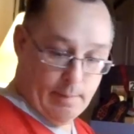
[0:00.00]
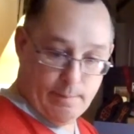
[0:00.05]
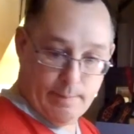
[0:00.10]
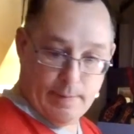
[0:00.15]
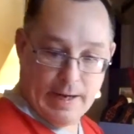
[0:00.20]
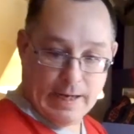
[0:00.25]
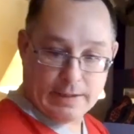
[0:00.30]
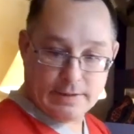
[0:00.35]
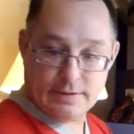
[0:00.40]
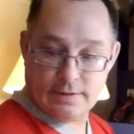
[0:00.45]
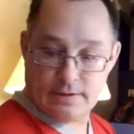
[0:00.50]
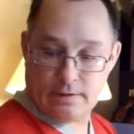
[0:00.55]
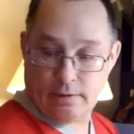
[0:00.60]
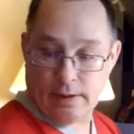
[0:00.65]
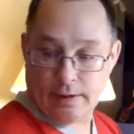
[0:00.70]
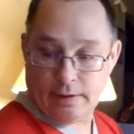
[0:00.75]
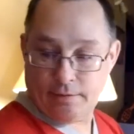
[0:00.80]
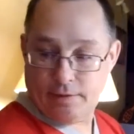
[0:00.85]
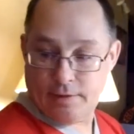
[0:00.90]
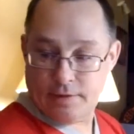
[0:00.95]
packs
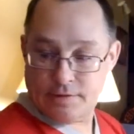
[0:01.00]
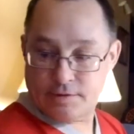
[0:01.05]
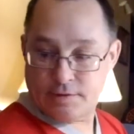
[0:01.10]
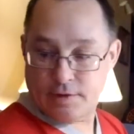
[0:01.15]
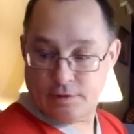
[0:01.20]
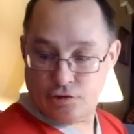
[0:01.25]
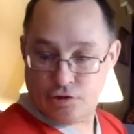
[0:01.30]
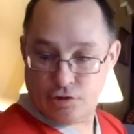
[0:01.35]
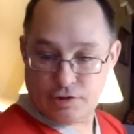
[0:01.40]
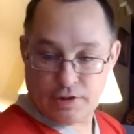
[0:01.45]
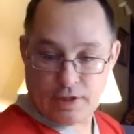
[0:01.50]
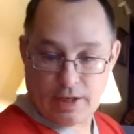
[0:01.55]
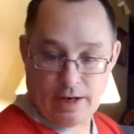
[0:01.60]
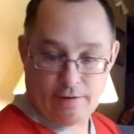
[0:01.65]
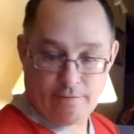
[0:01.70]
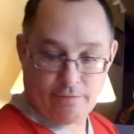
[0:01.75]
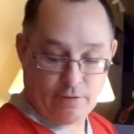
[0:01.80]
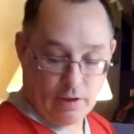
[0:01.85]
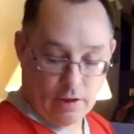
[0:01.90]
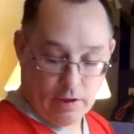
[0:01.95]
like this that just
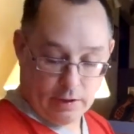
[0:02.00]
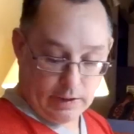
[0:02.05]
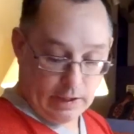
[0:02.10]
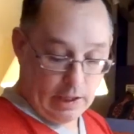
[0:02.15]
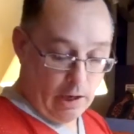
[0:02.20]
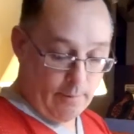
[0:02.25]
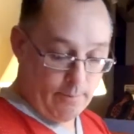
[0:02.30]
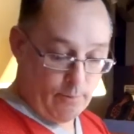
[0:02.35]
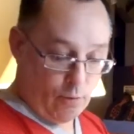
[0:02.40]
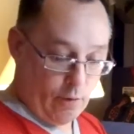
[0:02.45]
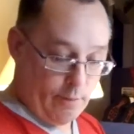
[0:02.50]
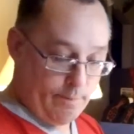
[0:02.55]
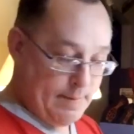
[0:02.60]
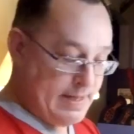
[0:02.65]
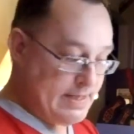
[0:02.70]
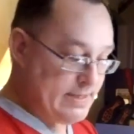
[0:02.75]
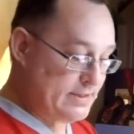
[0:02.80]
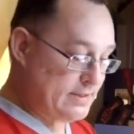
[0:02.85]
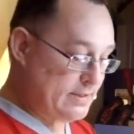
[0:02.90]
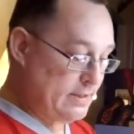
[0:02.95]
have a cardboard
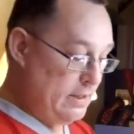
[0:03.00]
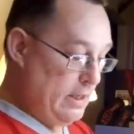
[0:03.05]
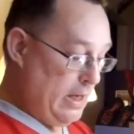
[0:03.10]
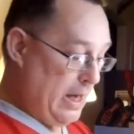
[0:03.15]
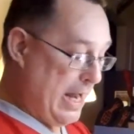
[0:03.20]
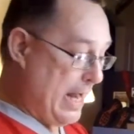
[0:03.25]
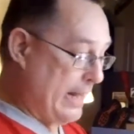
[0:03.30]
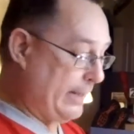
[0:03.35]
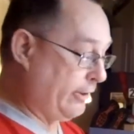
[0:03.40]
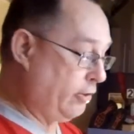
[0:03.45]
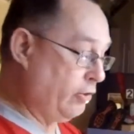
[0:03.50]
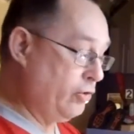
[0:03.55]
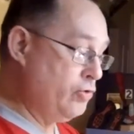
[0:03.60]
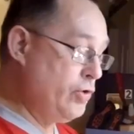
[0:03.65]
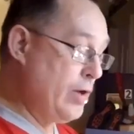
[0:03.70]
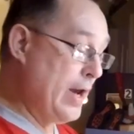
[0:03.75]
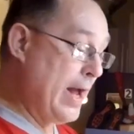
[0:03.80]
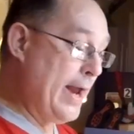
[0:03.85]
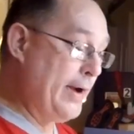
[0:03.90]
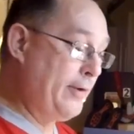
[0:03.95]
base hot
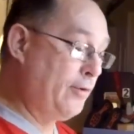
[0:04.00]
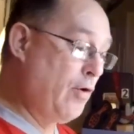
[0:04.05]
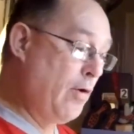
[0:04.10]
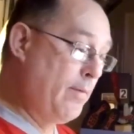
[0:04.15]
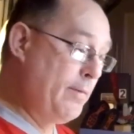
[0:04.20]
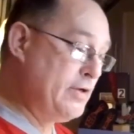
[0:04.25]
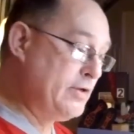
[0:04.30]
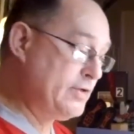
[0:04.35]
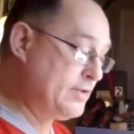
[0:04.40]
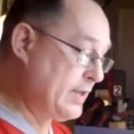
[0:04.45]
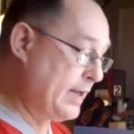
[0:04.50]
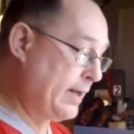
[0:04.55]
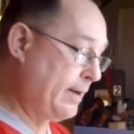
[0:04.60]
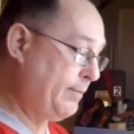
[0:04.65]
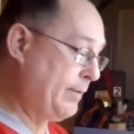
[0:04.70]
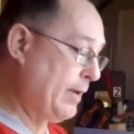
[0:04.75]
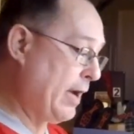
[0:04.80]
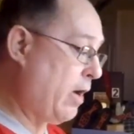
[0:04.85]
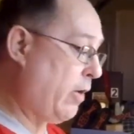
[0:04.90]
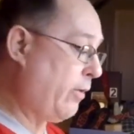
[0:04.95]
glued onto them and you set
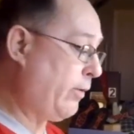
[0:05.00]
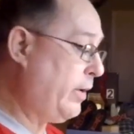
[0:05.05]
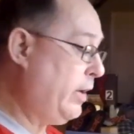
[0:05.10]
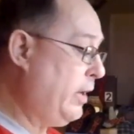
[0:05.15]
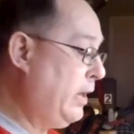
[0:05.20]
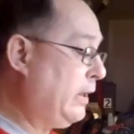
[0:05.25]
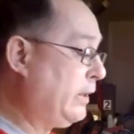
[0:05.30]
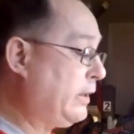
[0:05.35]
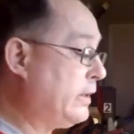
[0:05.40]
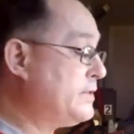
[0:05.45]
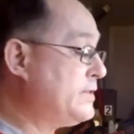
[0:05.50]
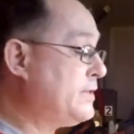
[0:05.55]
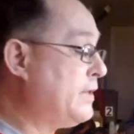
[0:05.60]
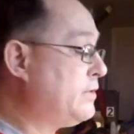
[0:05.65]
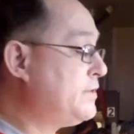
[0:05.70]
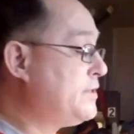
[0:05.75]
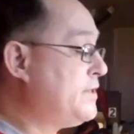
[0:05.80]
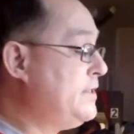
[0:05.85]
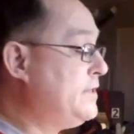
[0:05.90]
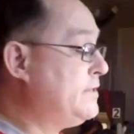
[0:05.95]
them down because
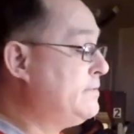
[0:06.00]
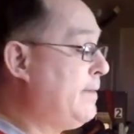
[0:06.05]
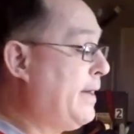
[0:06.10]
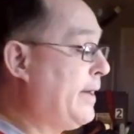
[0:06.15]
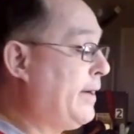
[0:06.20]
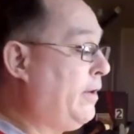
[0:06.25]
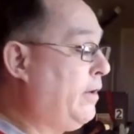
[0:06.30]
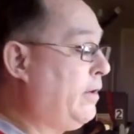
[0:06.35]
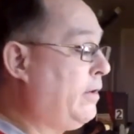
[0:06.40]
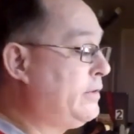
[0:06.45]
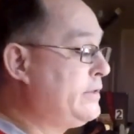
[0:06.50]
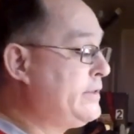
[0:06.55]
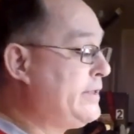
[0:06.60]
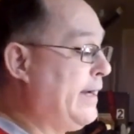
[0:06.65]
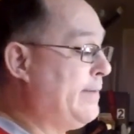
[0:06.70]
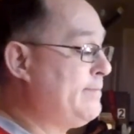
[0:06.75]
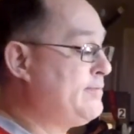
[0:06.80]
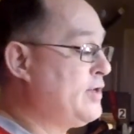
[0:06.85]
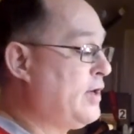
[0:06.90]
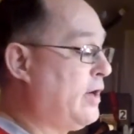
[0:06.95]
there's these metal
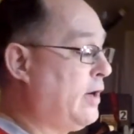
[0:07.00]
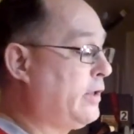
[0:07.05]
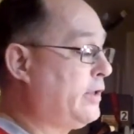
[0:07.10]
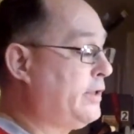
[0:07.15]
tabs that are